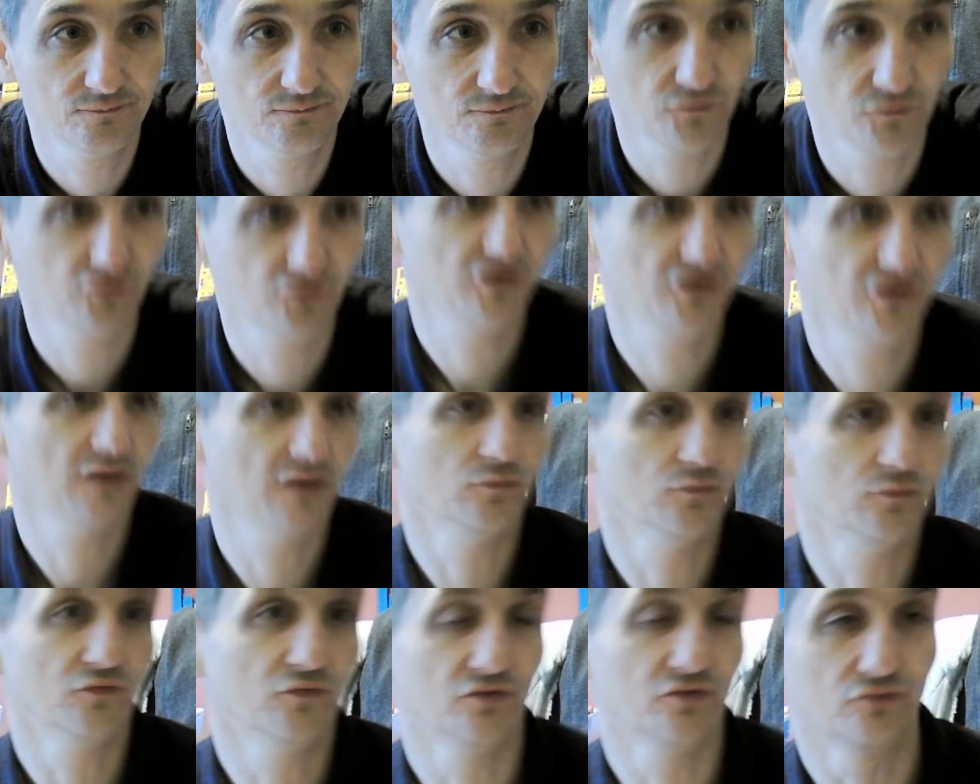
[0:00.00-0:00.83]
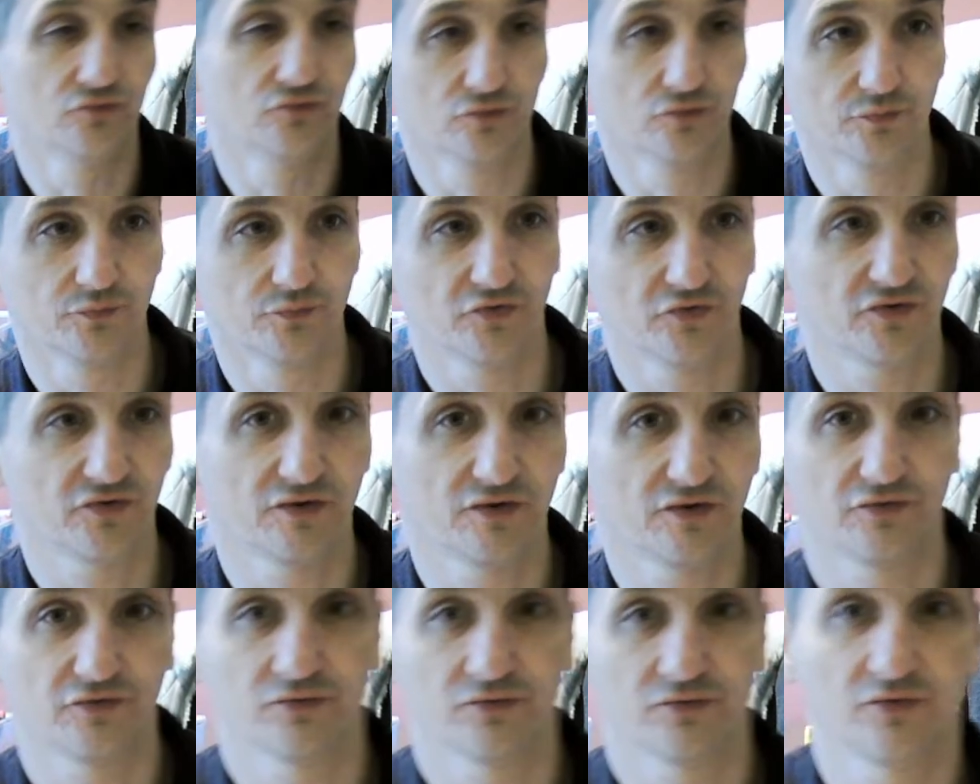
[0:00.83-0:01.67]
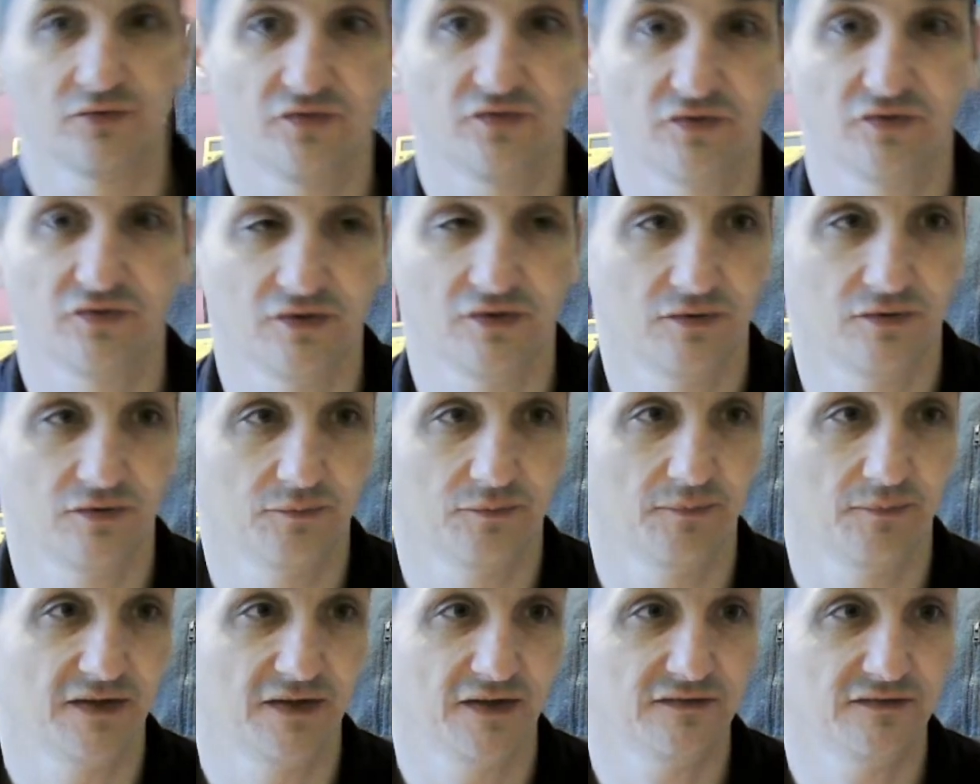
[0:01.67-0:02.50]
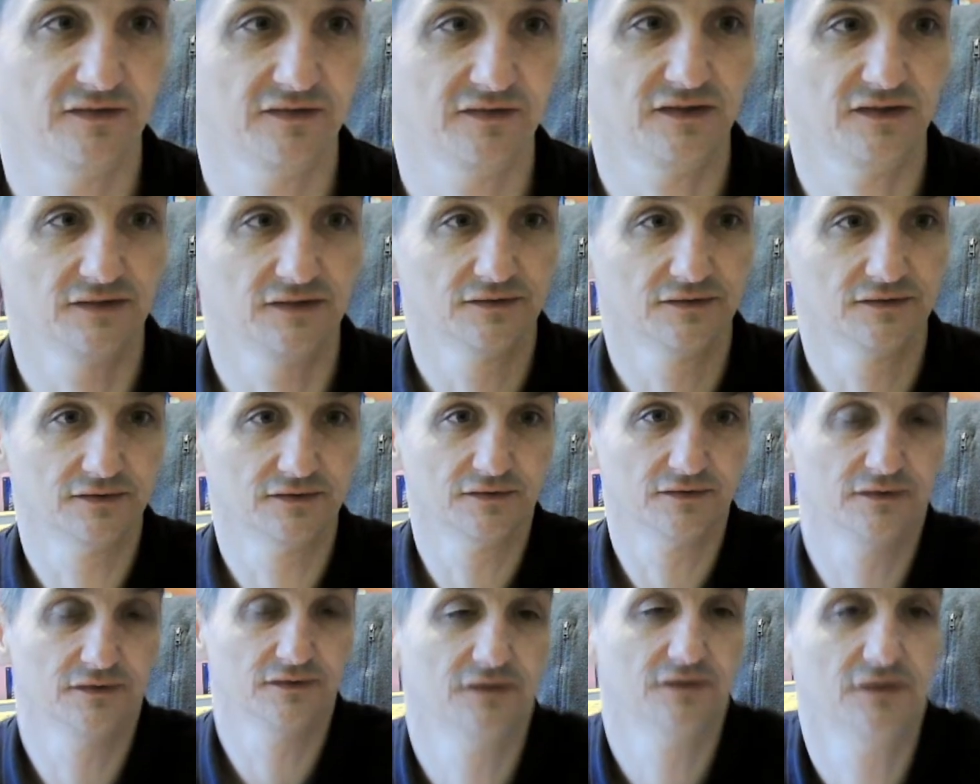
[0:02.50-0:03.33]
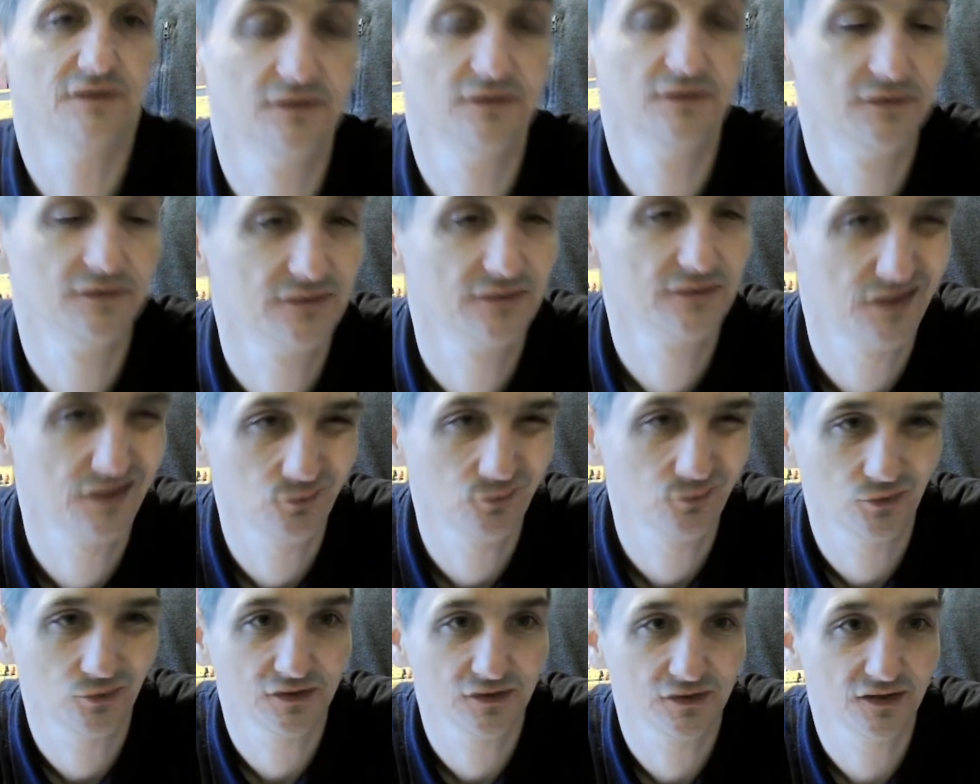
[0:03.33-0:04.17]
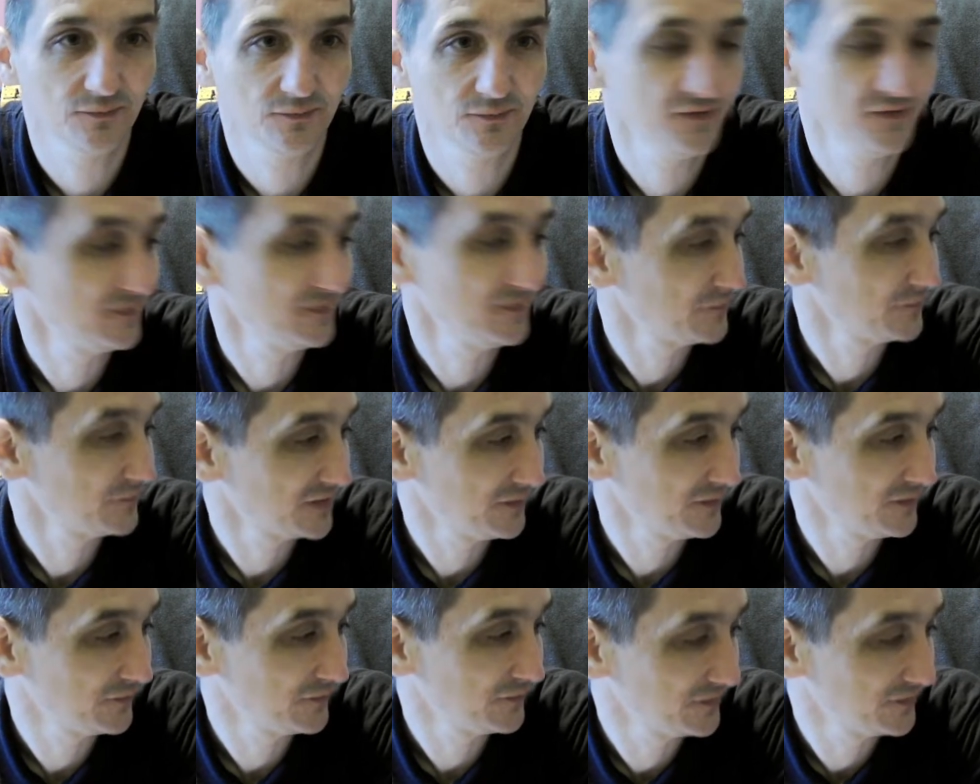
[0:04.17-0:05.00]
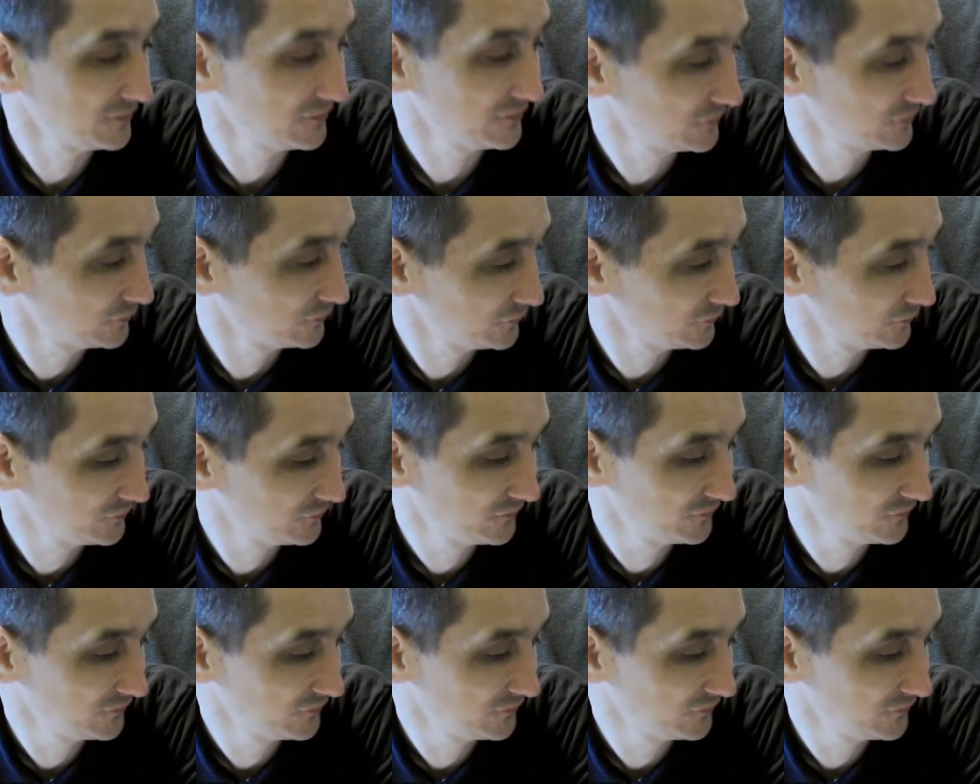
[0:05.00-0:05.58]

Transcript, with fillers: you see I'm moving rooms still so it's still messy uh, that will take me some time still to move